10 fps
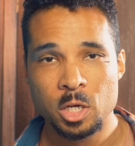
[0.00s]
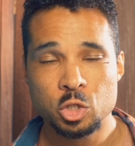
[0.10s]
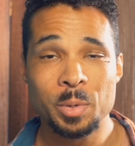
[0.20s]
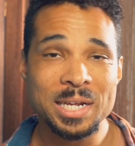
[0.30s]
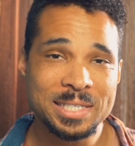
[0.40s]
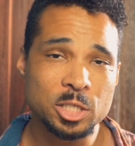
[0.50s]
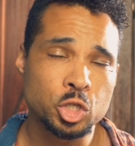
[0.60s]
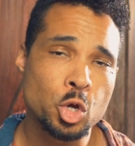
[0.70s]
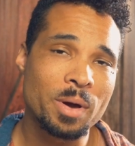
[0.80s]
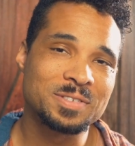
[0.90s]
So in addition,
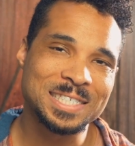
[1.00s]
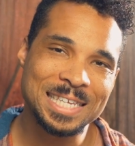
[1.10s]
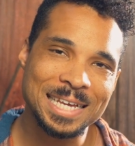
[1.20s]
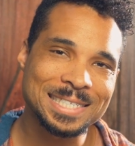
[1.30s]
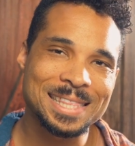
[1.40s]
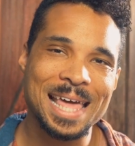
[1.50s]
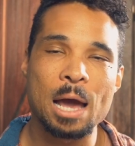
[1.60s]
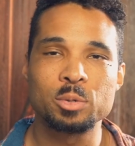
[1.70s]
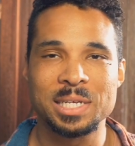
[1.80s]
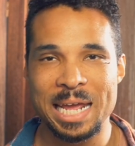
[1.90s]
you have
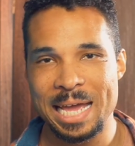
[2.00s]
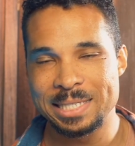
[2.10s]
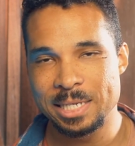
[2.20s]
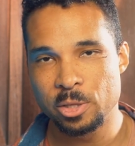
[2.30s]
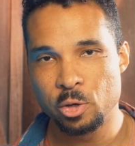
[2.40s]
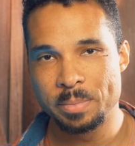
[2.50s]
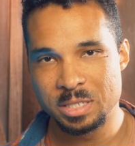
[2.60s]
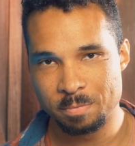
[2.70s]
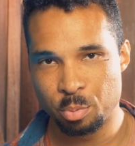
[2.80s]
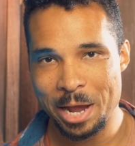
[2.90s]
6,000 ANSI lumens
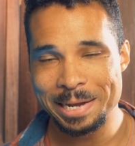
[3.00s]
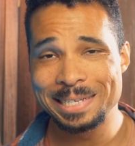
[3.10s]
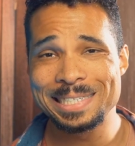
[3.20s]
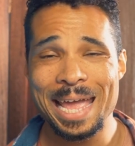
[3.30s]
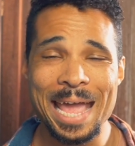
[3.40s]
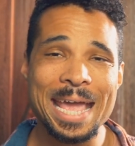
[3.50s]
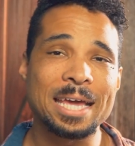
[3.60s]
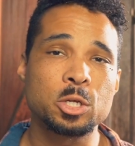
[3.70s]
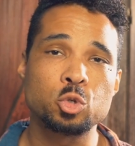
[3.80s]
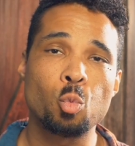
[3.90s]
of brightness
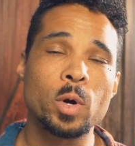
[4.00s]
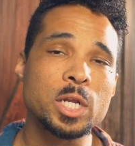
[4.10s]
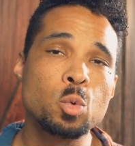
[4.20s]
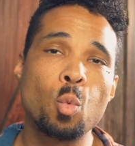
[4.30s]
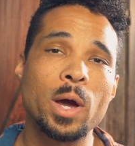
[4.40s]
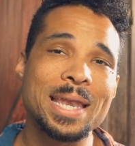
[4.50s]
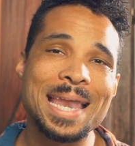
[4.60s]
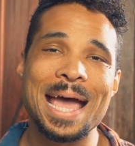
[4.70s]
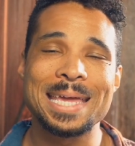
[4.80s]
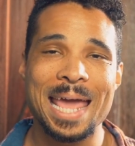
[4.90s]
and a
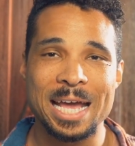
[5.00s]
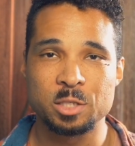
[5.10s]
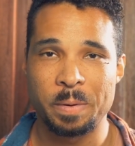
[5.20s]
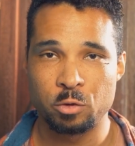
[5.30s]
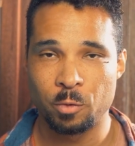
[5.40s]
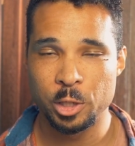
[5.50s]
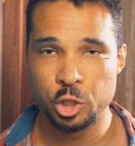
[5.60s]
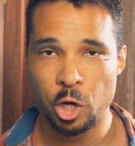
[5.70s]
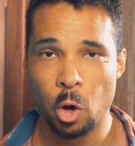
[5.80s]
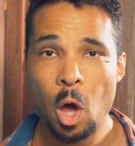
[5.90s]
21:9 aspect
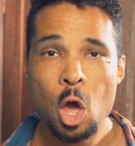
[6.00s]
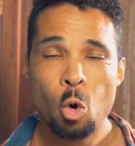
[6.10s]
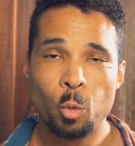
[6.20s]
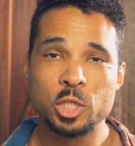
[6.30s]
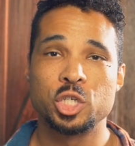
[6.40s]
ratio, which